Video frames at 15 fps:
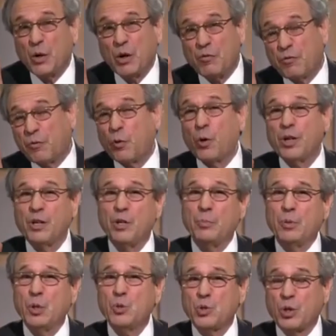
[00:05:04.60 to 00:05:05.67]
of fraud and
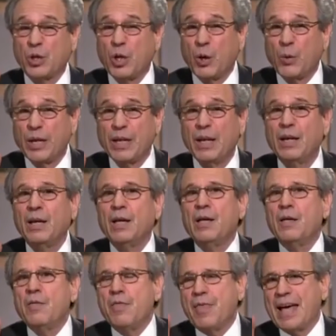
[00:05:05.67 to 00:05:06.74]
abuse are going,
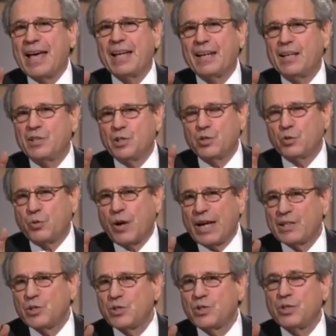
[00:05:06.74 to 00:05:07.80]
that is a
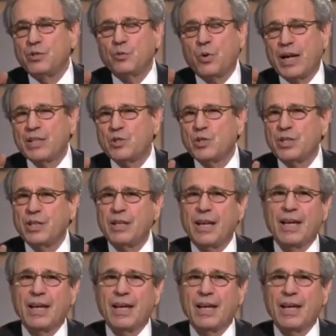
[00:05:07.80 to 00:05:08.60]
tragedy,